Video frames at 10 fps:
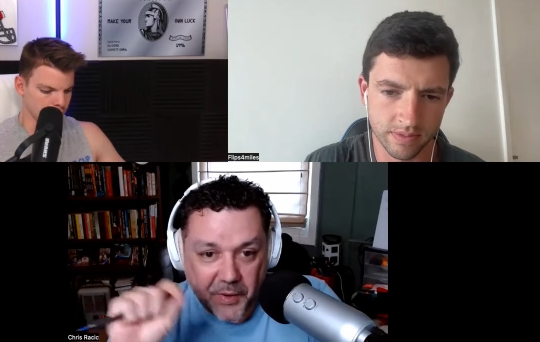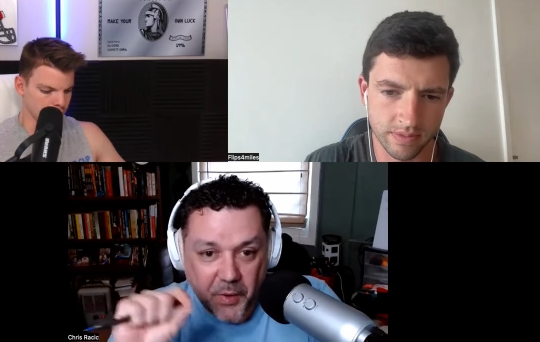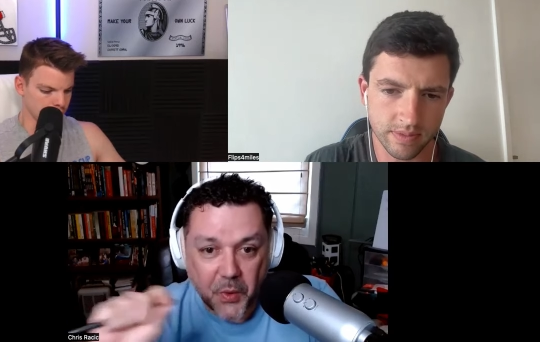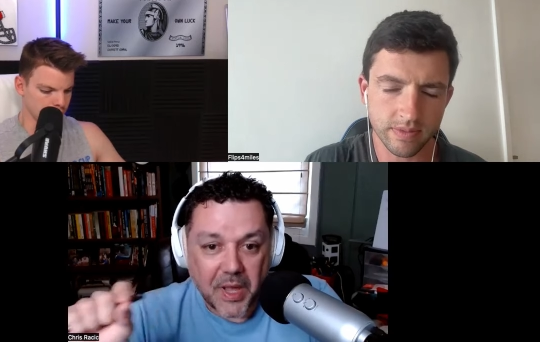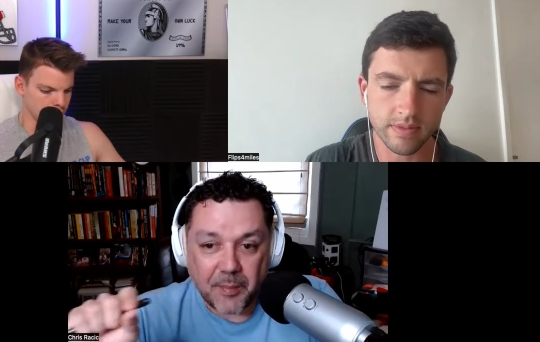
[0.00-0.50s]
Speaker 1: the
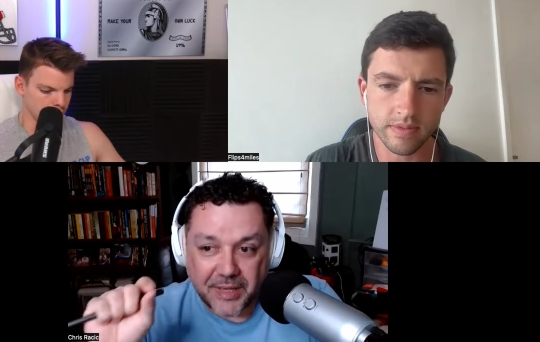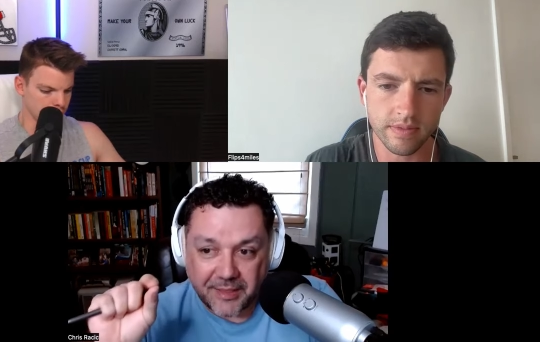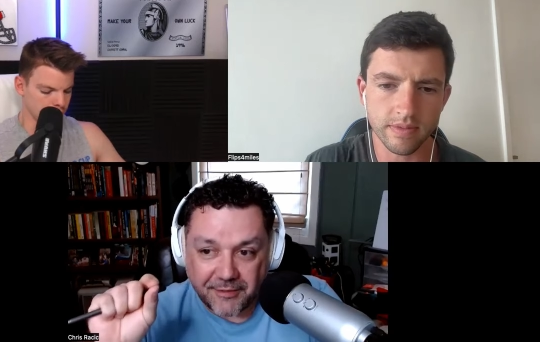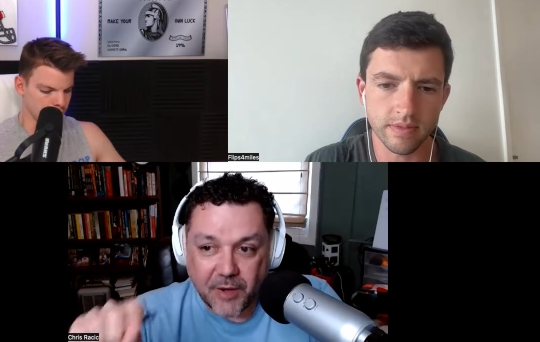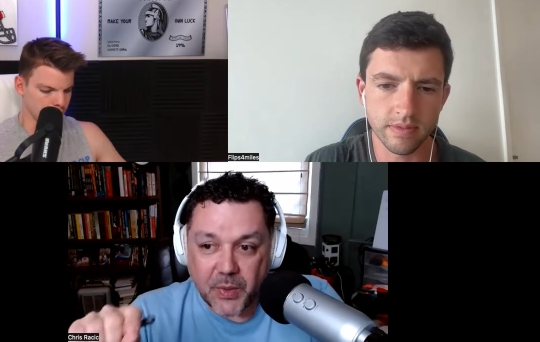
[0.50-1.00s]
whole company,
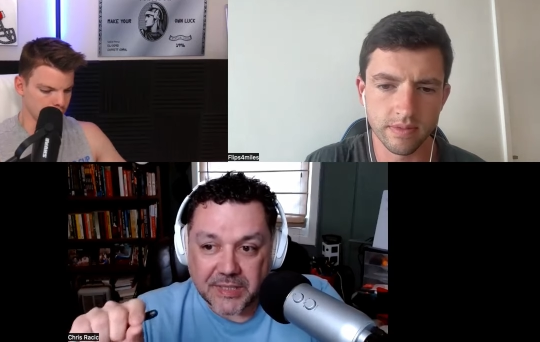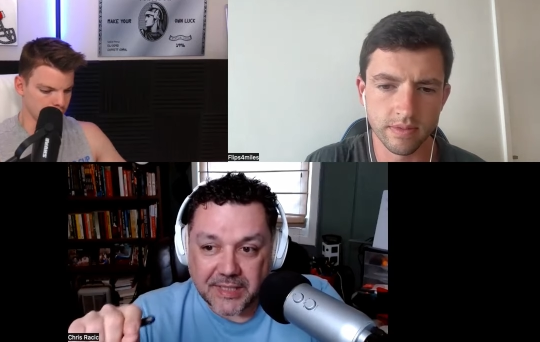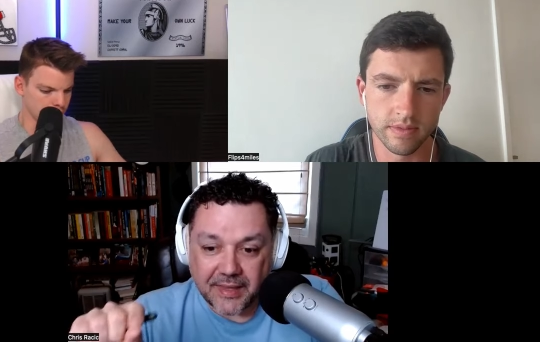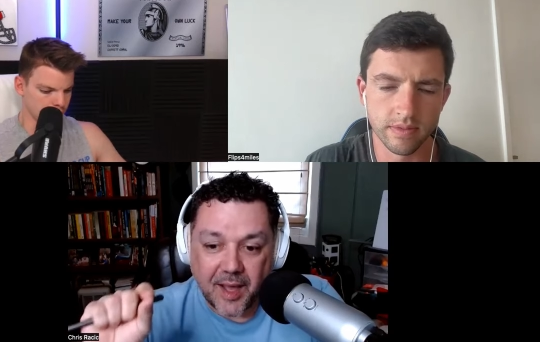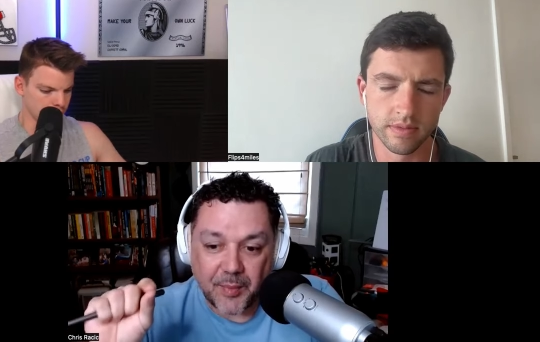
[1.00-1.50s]
the focus
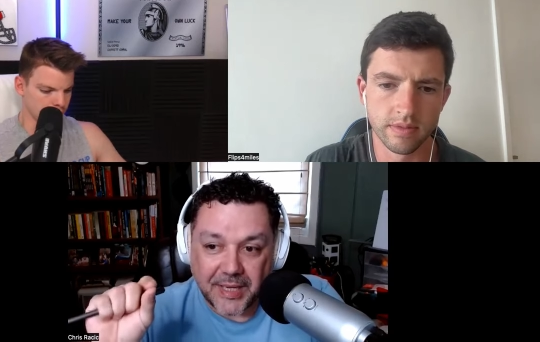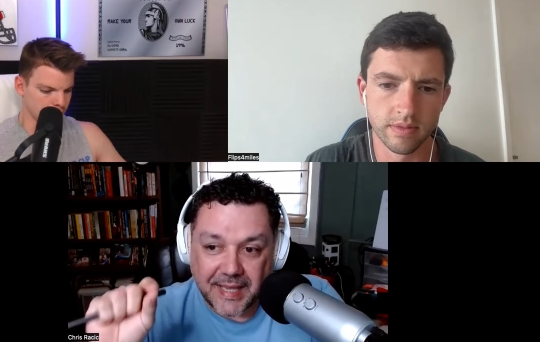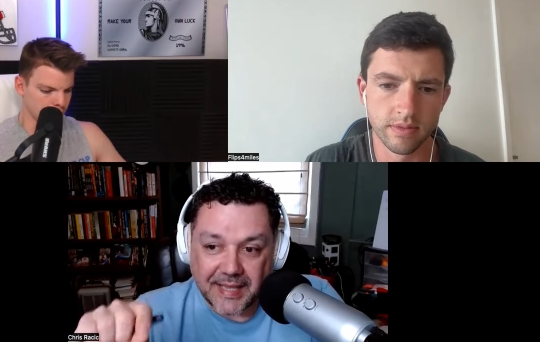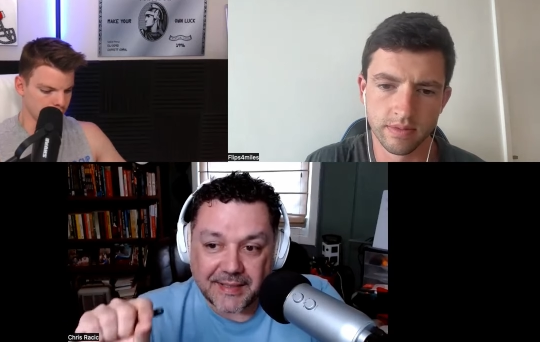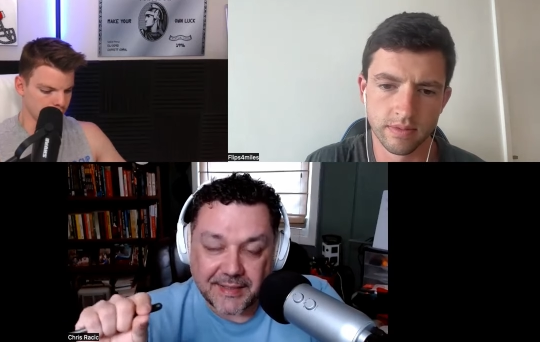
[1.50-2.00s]
of the company
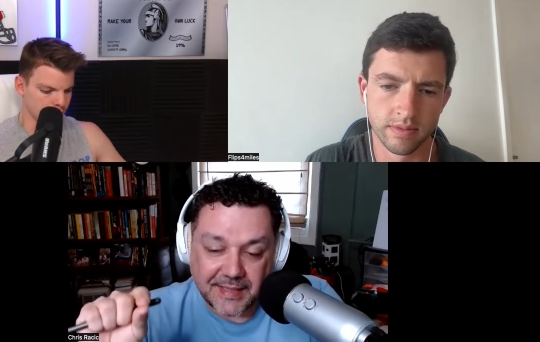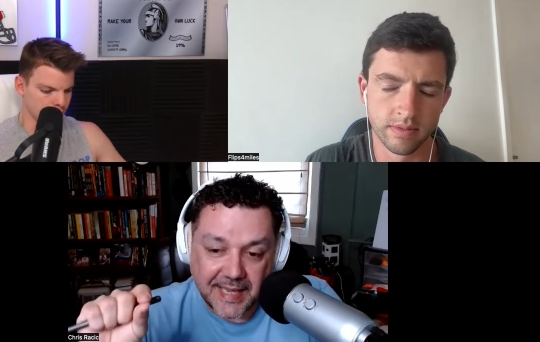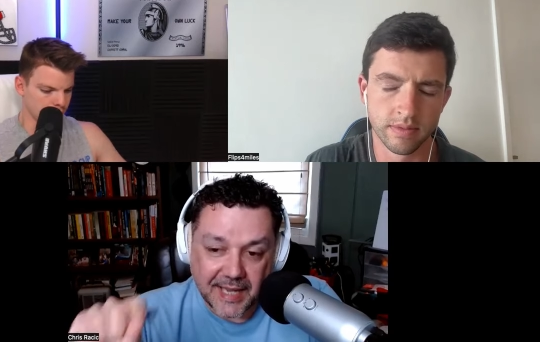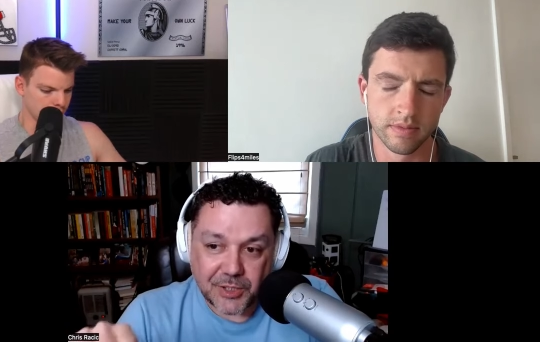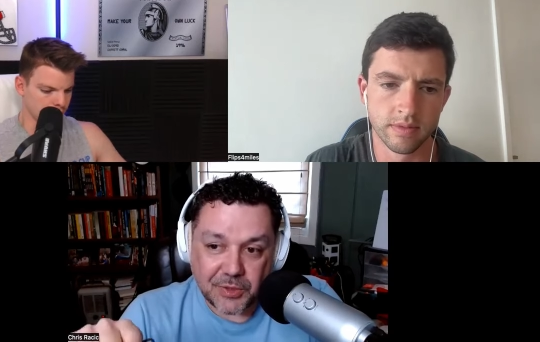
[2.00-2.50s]
is to
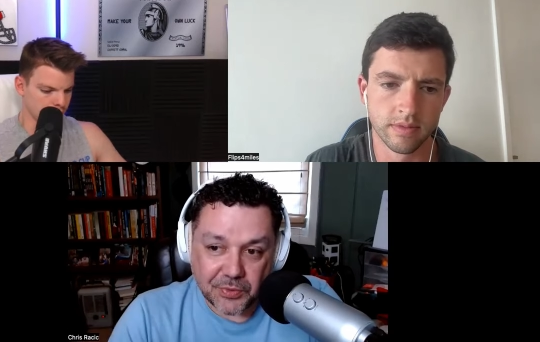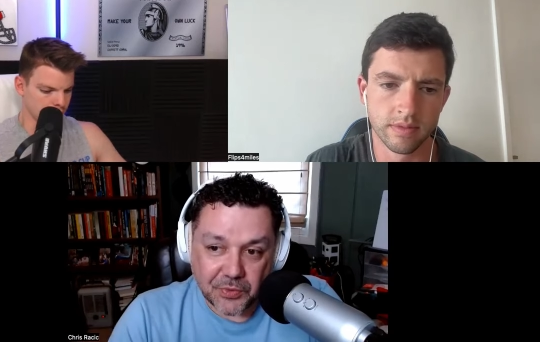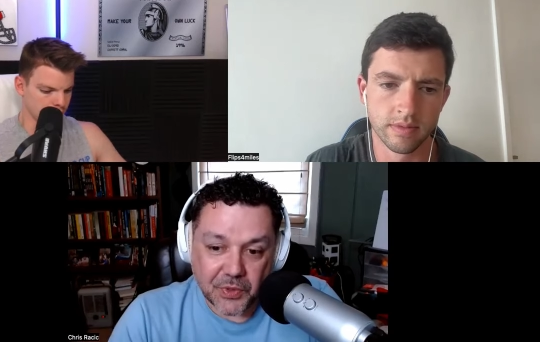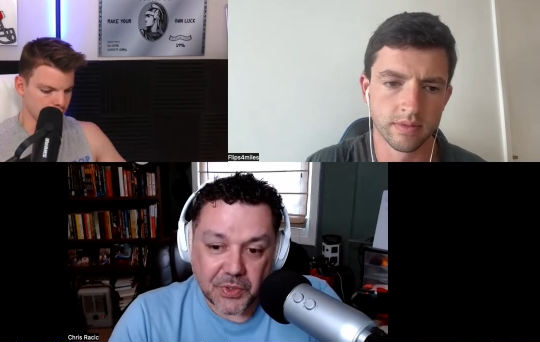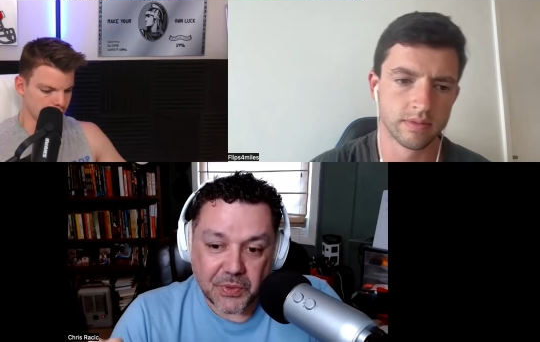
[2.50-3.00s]
get you
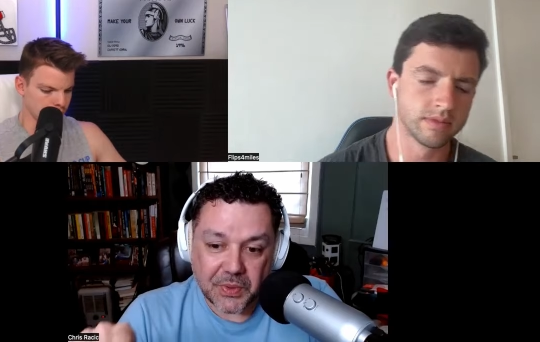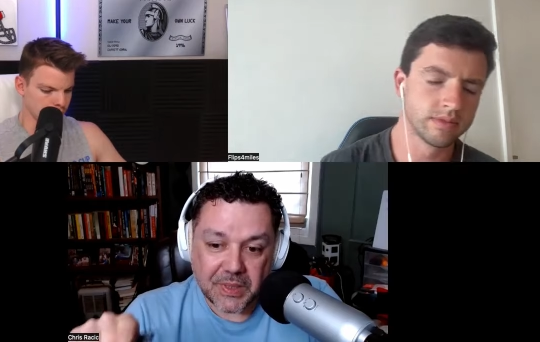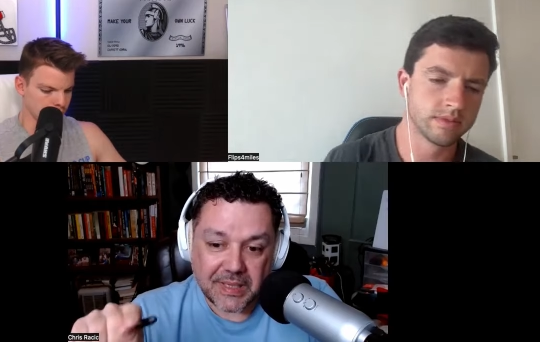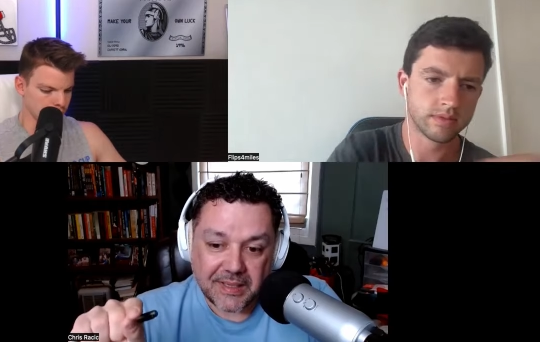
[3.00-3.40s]
through